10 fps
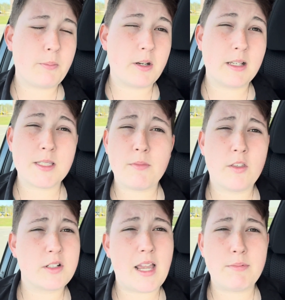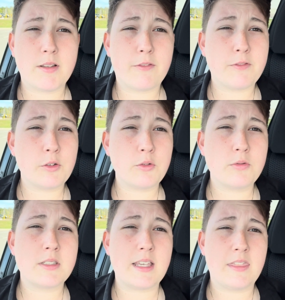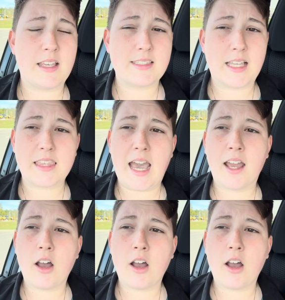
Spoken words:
putting some other types of foods and things like that.